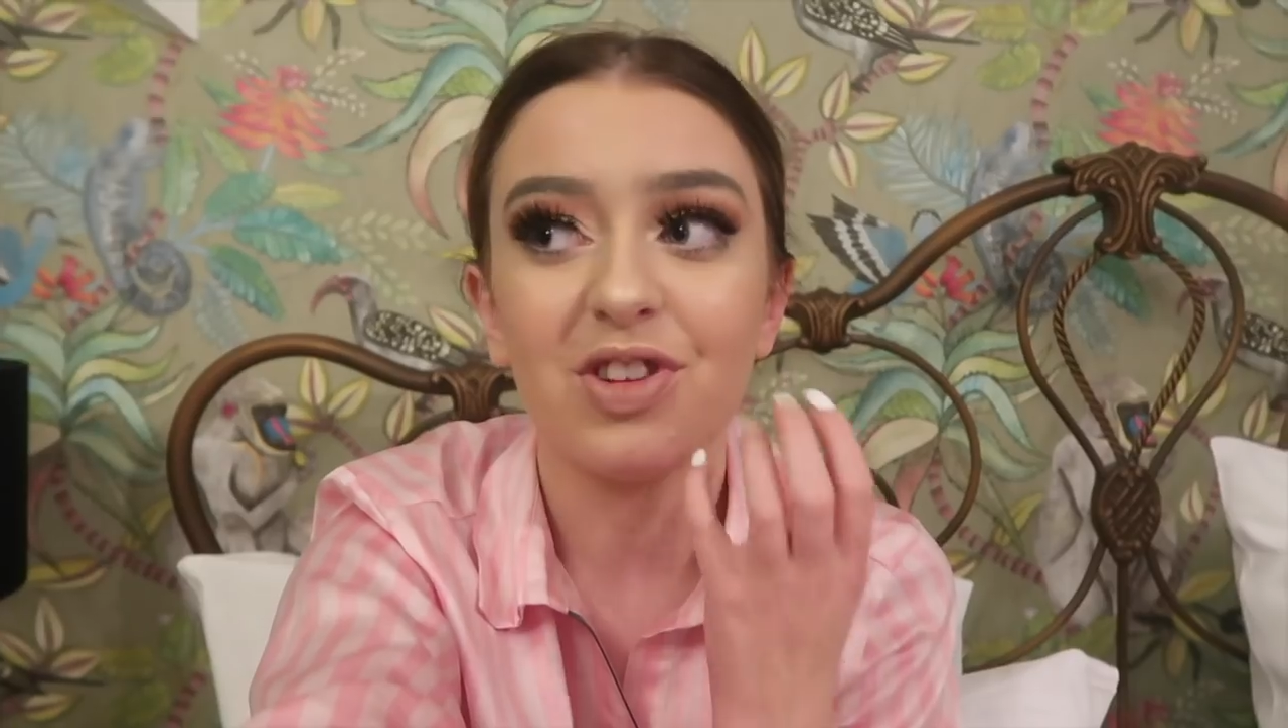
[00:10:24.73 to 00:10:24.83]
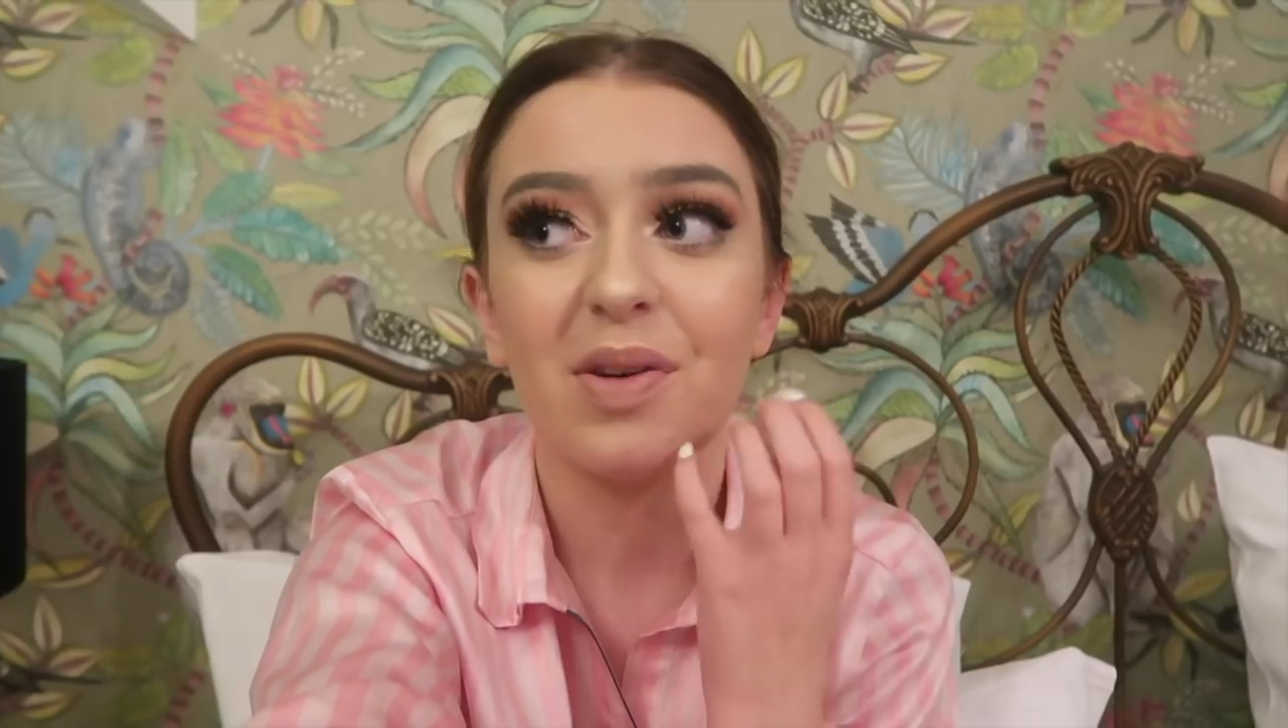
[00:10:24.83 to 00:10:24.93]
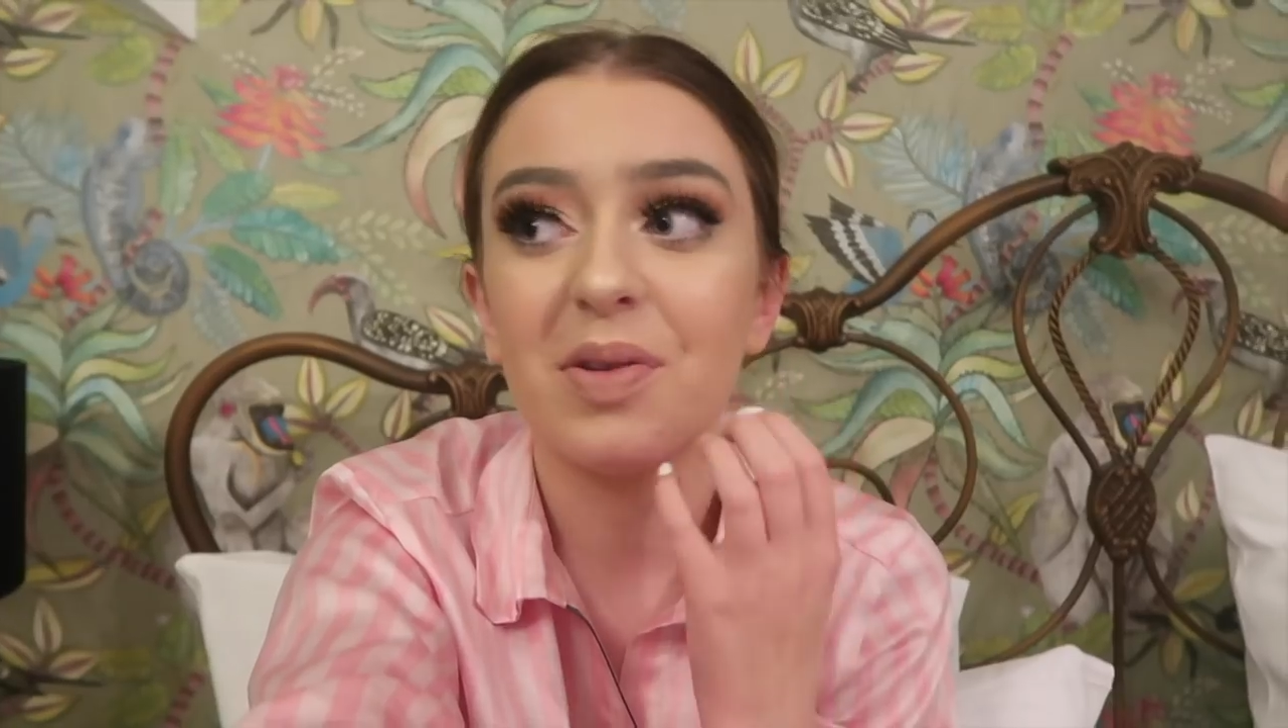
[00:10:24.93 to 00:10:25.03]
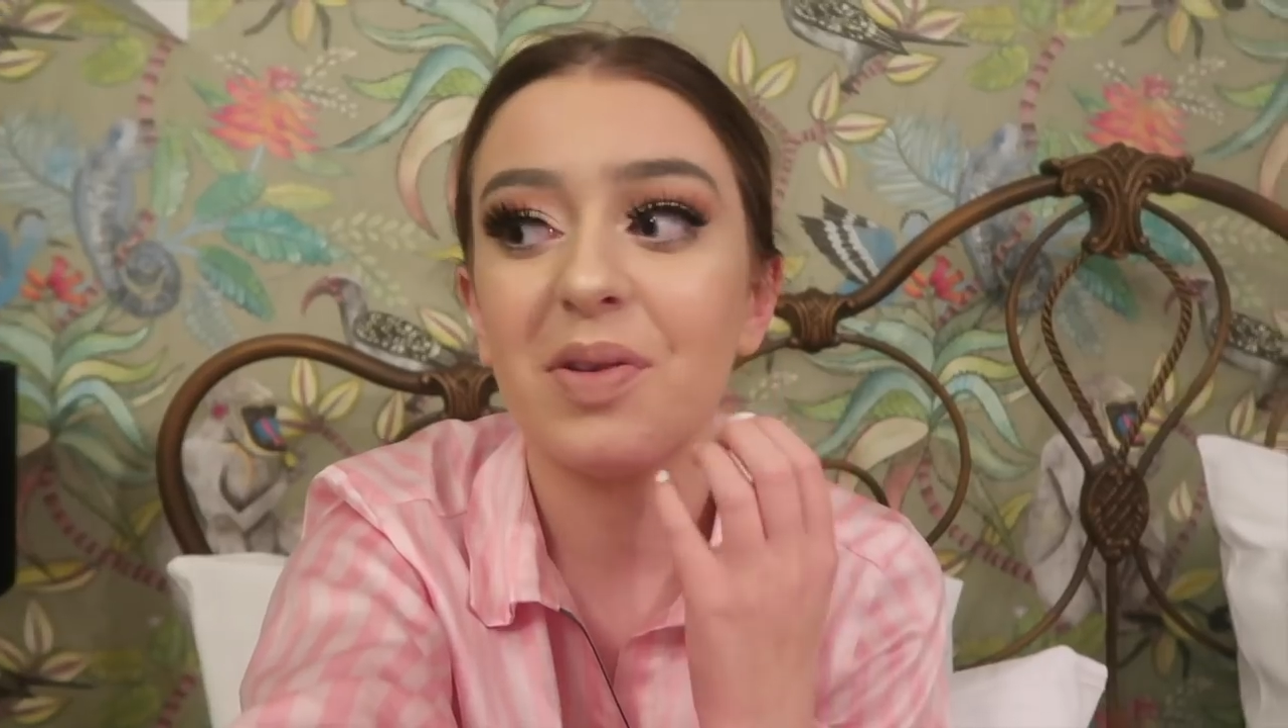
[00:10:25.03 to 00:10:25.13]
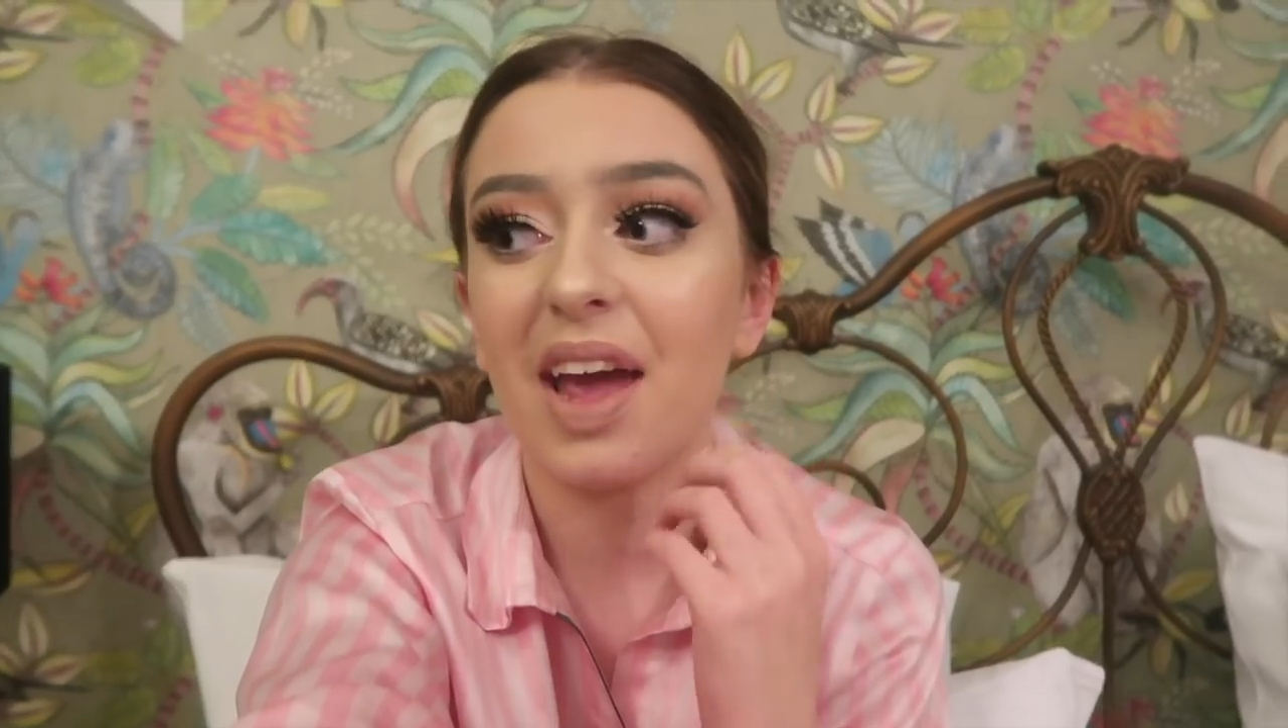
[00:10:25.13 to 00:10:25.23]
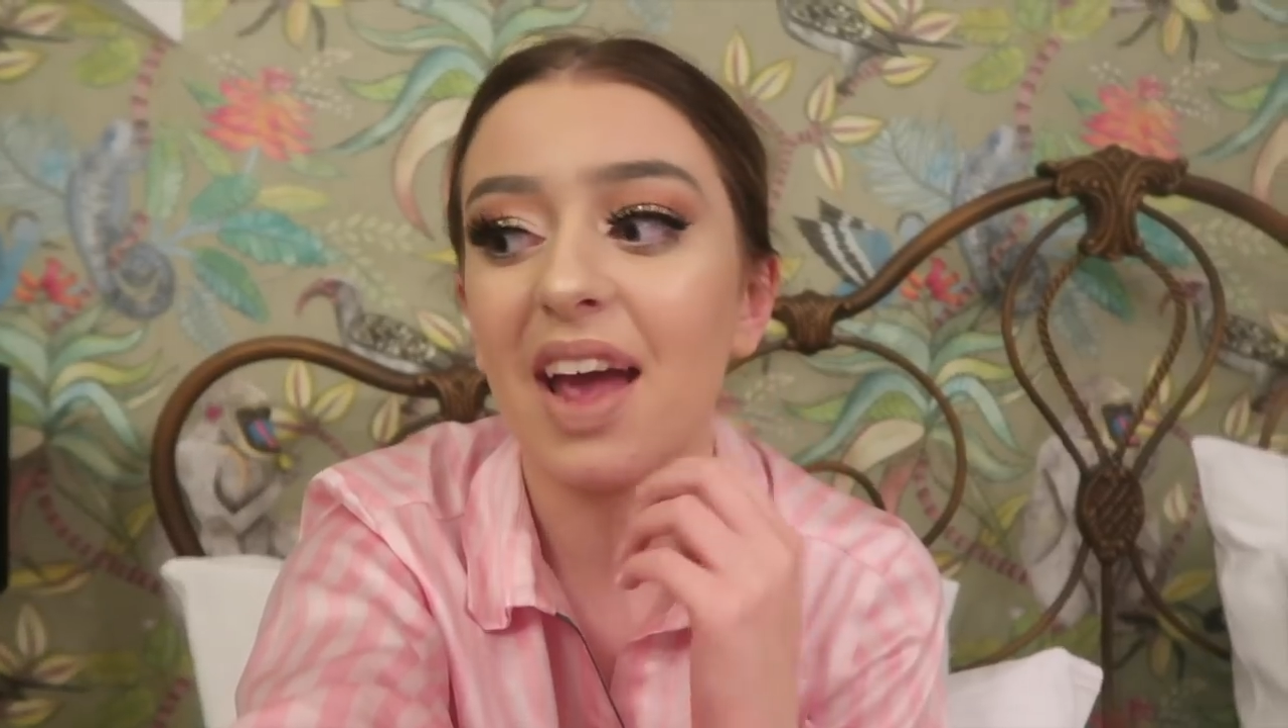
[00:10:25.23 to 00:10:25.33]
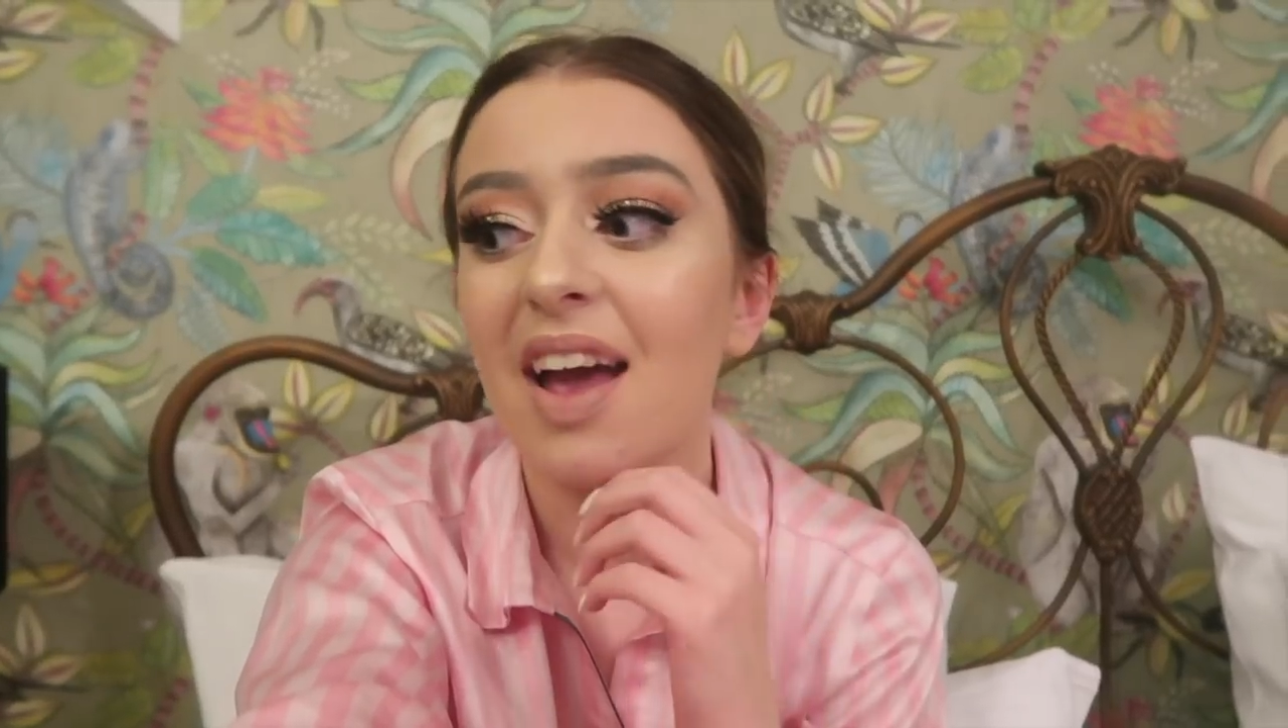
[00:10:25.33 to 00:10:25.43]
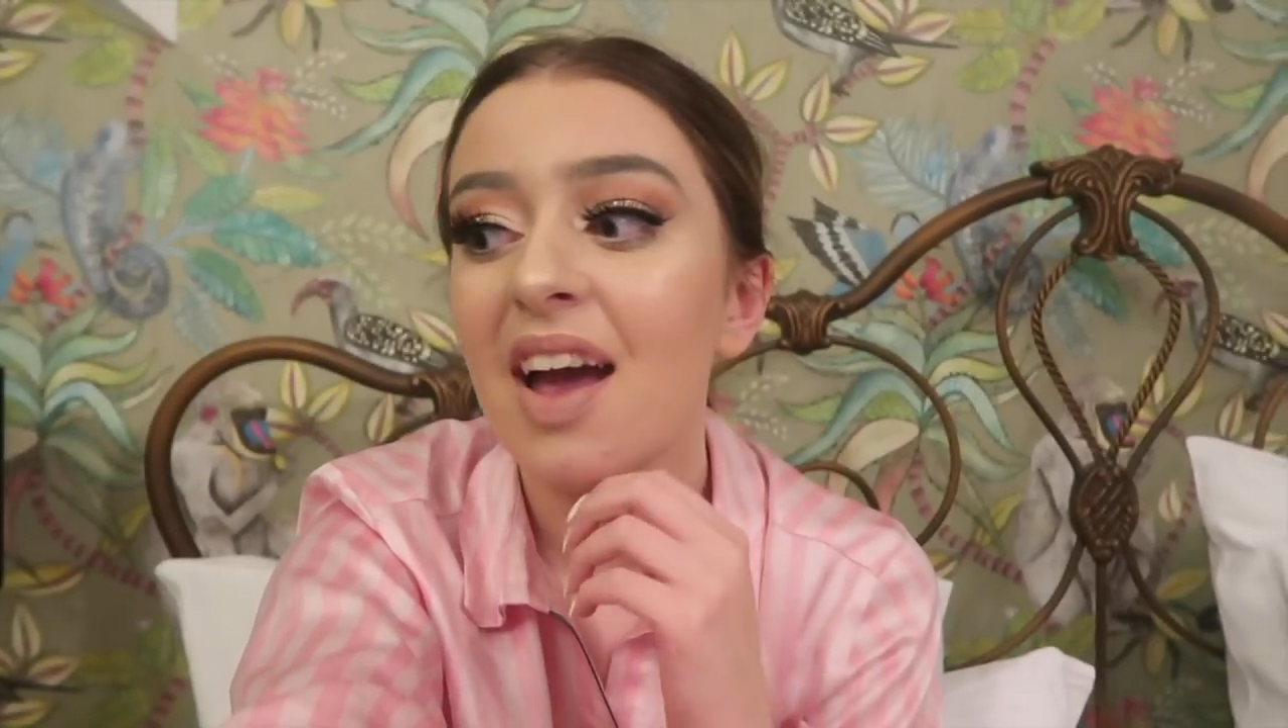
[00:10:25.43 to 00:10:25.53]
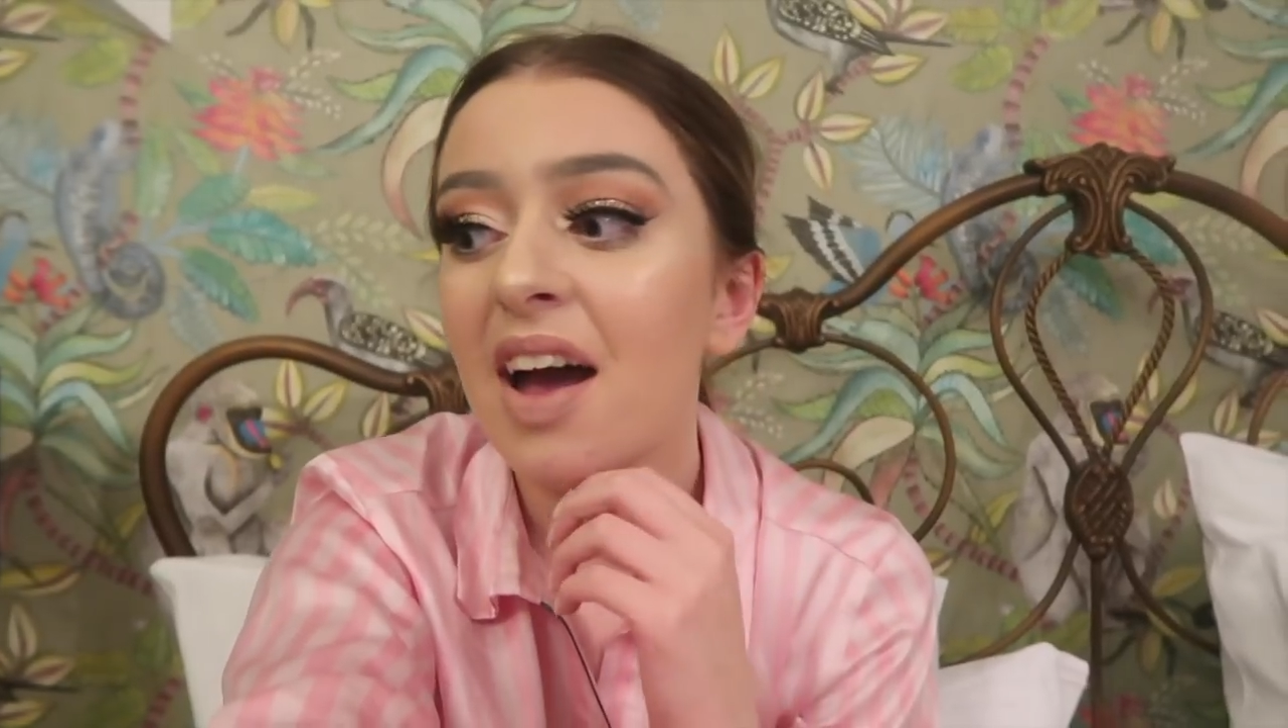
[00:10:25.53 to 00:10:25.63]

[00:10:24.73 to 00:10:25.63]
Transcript: so annoying.